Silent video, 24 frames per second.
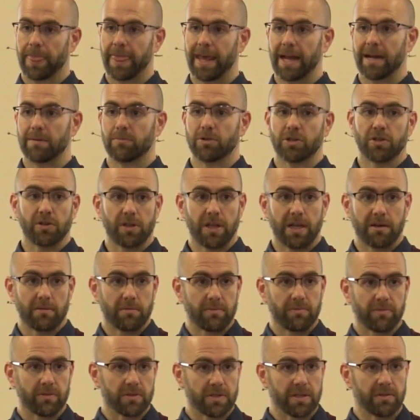And I'm sure
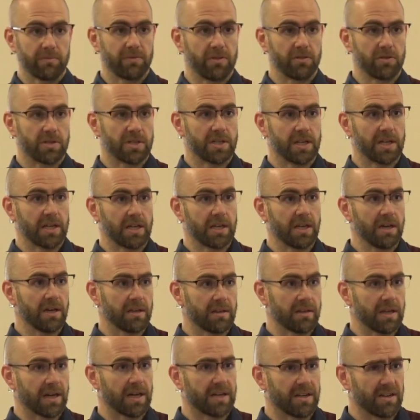that for some of you sitting here,
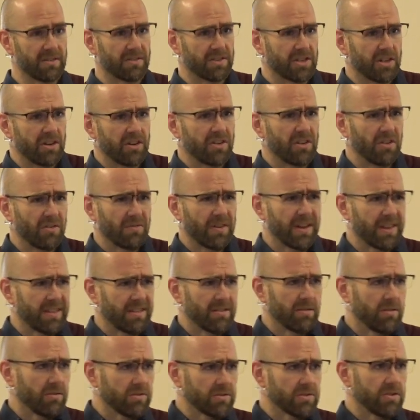the idea of sharing your
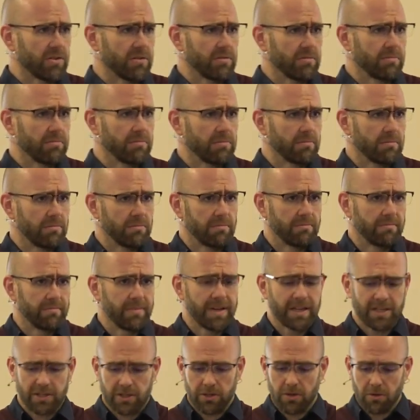faith also
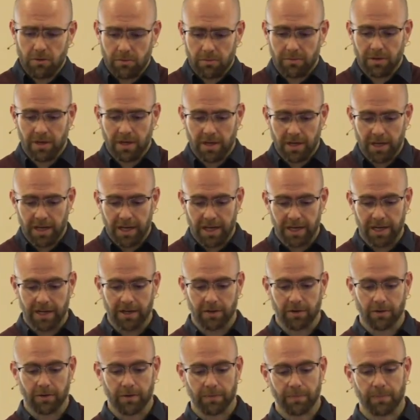makes you a
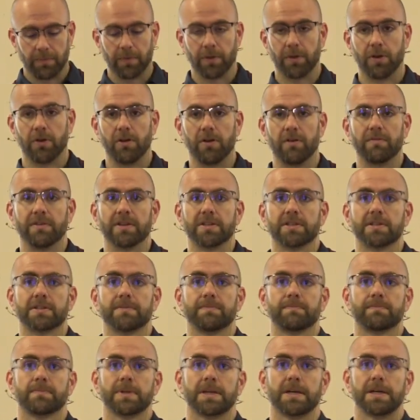little nervous.
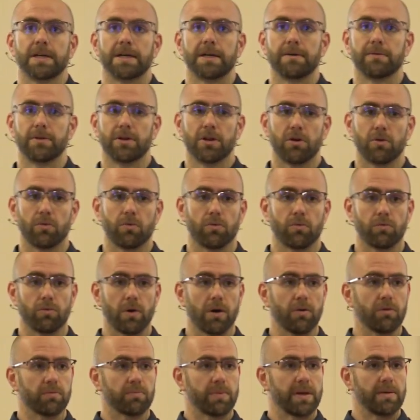You know,
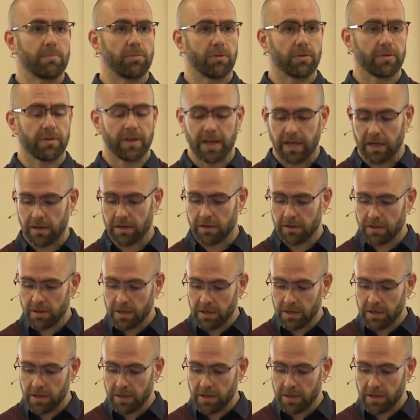what would people think?